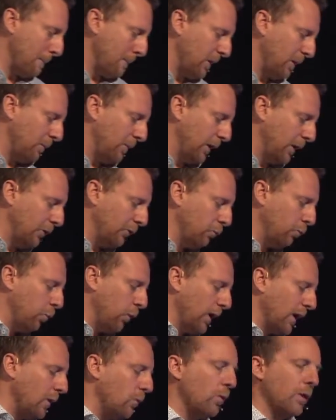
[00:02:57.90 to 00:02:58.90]
Because
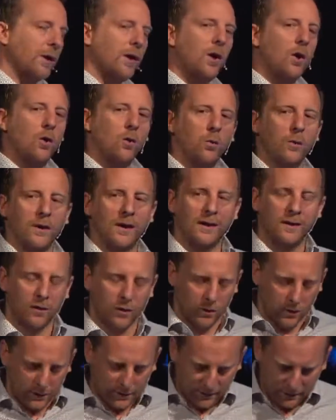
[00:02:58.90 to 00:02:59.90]
what I want to hone in
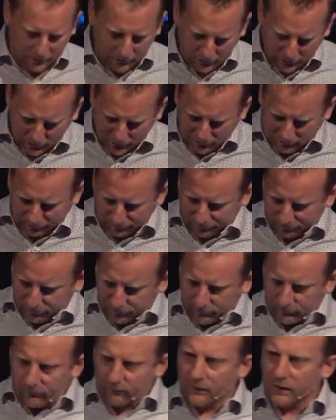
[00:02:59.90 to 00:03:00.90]
on is
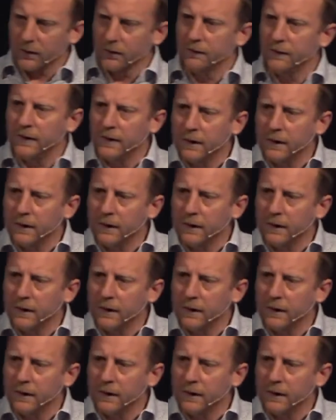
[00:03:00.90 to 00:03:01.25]
the